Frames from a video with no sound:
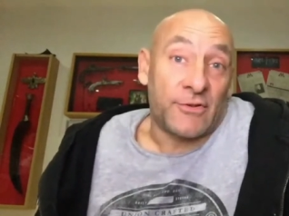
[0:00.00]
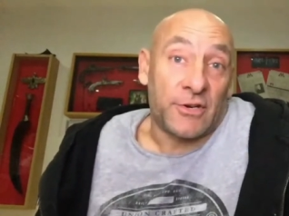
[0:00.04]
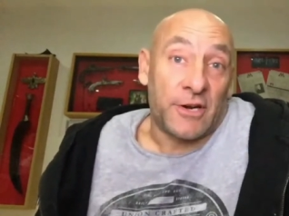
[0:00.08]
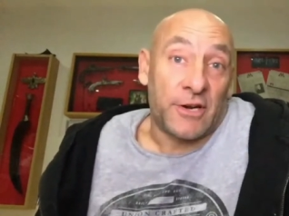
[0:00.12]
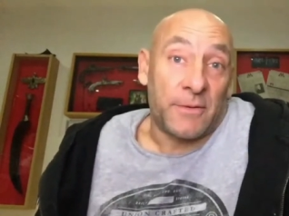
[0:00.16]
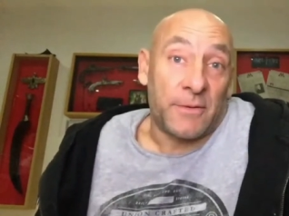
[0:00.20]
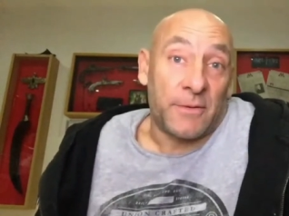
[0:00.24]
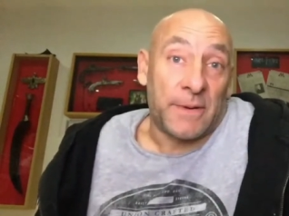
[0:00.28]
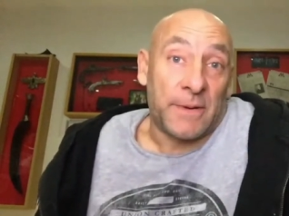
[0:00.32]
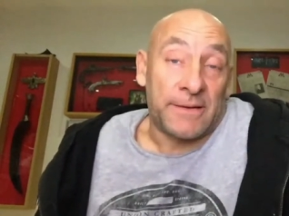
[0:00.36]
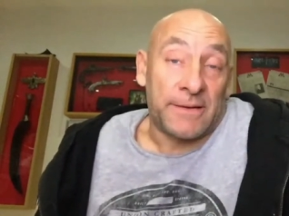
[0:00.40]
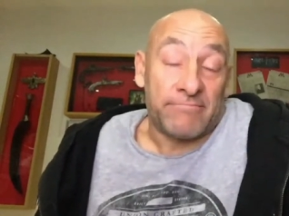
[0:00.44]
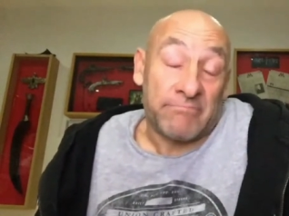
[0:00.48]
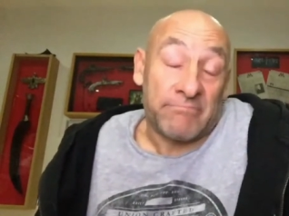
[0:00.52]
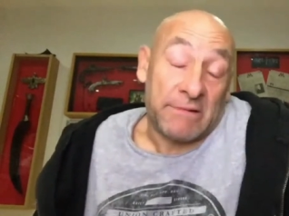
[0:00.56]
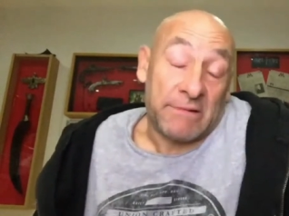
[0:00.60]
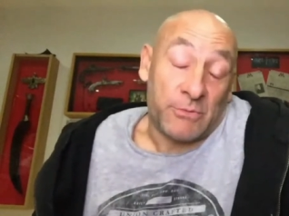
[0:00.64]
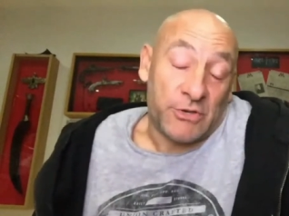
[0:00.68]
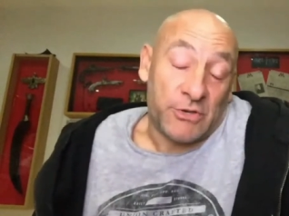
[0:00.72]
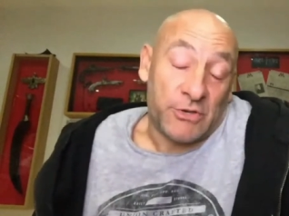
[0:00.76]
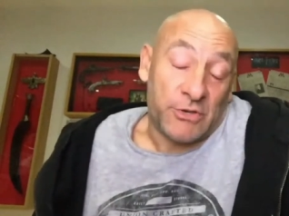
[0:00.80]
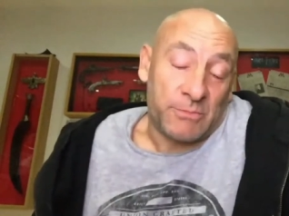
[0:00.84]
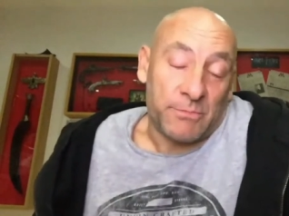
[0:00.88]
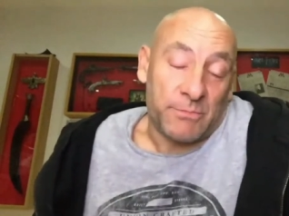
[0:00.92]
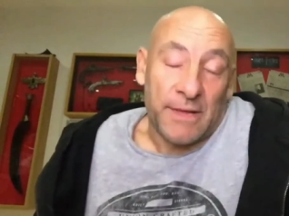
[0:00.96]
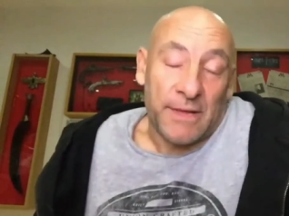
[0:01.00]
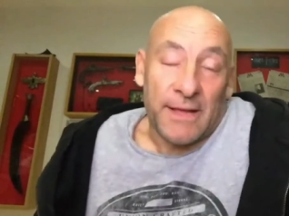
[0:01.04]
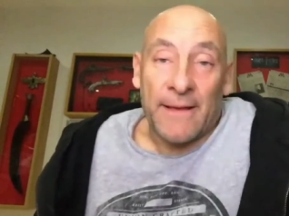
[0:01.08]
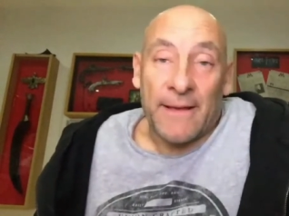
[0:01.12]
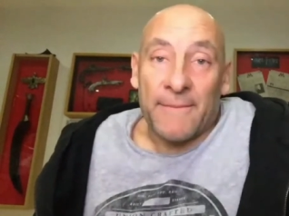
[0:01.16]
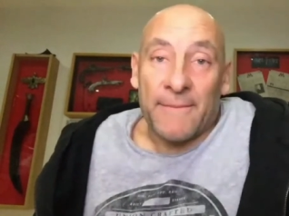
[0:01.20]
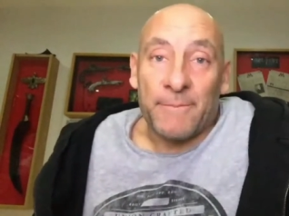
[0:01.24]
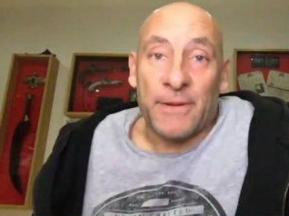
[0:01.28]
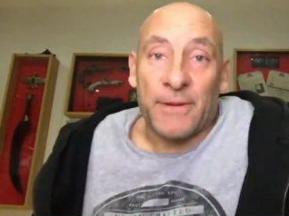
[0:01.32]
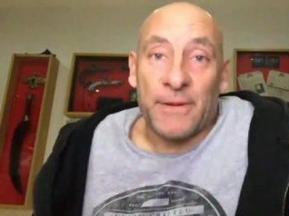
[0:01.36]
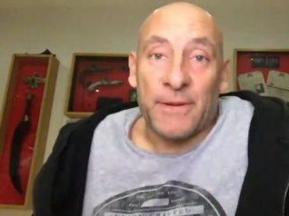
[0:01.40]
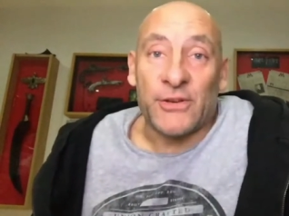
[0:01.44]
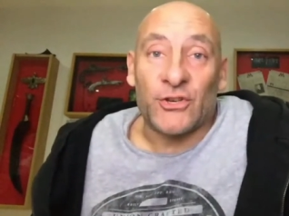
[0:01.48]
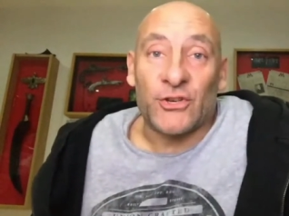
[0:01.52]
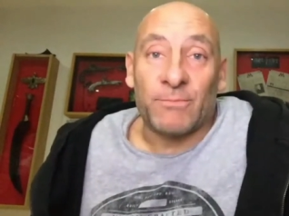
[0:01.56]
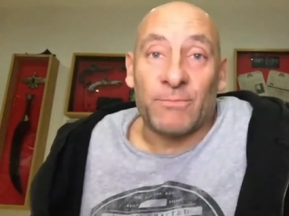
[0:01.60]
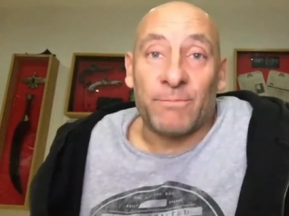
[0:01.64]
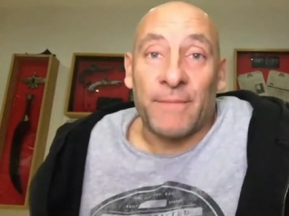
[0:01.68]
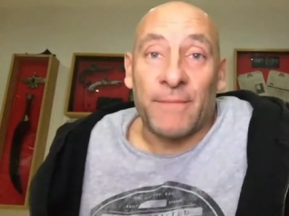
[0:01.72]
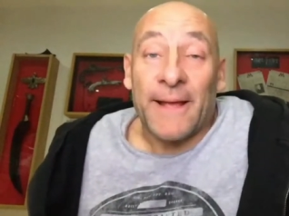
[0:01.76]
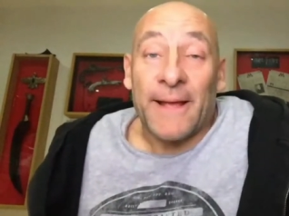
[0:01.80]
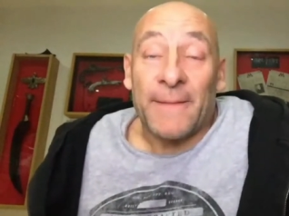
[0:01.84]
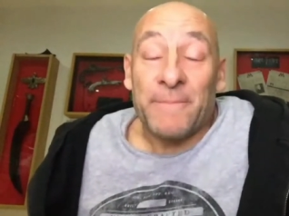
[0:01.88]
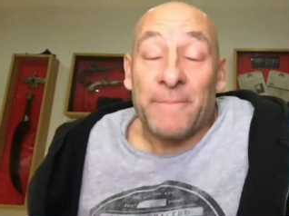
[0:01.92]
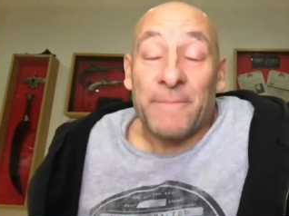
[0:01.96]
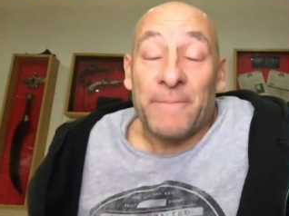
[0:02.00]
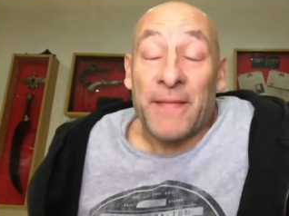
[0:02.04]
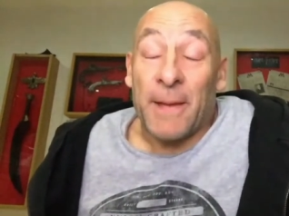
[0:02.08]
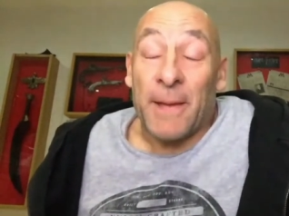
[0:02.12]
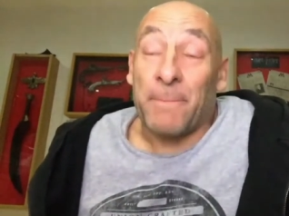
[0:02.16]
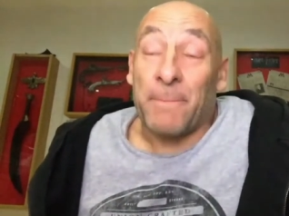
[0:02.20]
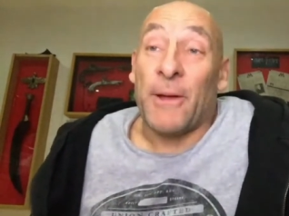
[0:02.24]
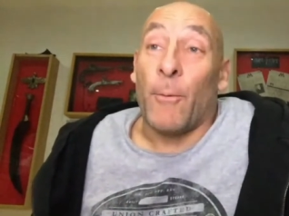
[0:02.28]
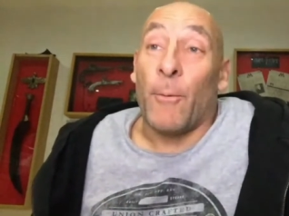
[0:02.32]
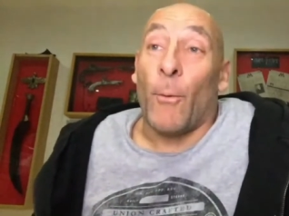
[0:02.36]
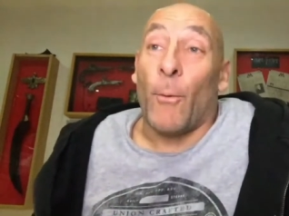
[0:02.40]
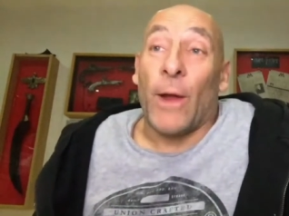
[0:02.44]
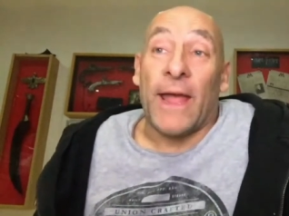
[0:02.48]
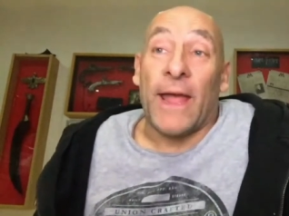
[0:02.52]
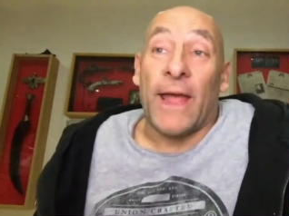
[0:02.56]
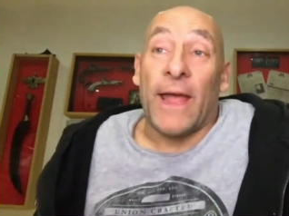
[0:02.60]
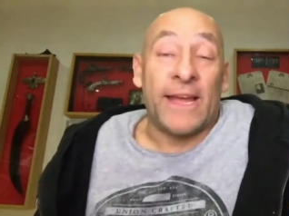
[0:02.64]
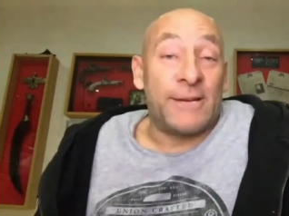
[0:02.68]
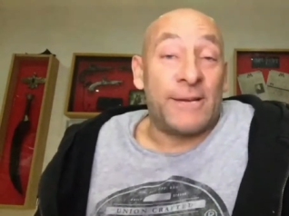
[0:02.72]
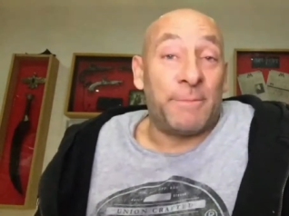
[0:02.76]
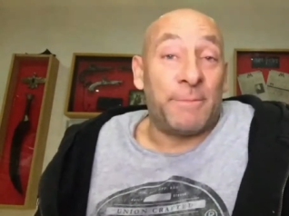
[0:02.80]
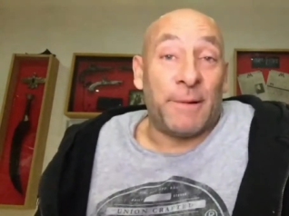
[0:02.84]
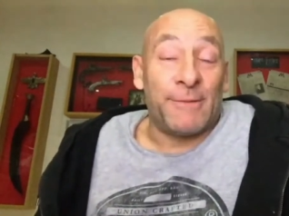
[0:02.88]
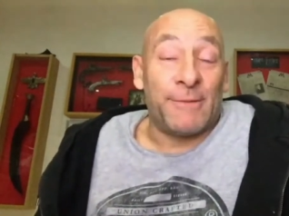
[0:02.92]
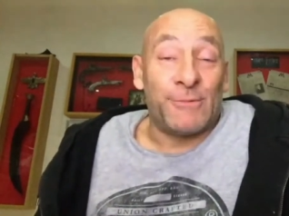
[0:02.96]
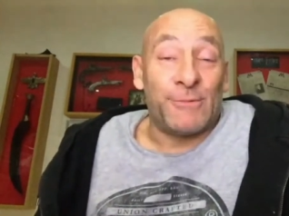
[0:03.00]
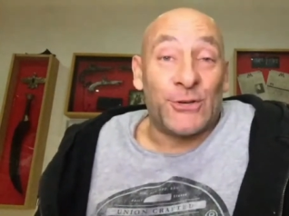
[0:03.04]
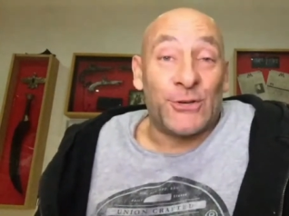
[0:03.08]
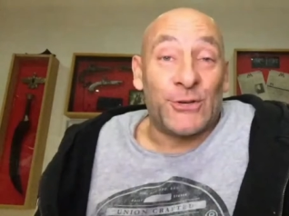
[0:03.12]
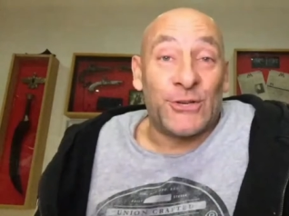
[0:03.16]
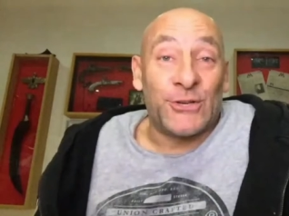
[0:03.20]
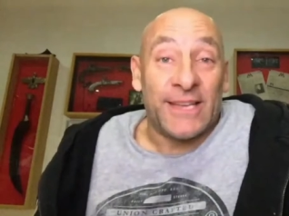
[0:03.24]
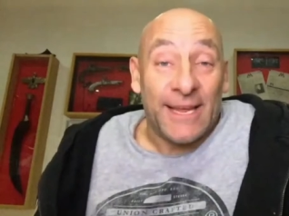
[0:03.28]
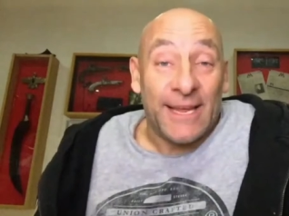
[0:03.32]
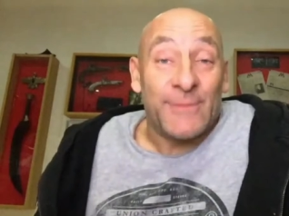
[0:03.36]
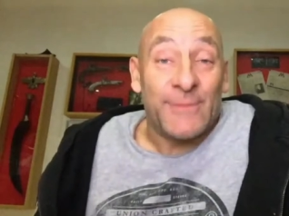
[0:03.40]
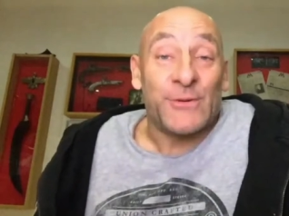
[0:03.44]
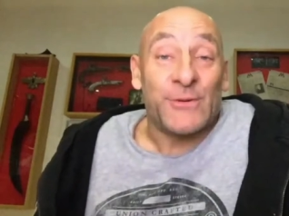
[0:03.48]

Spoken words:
Do you know what I mean? A bit weird, but it was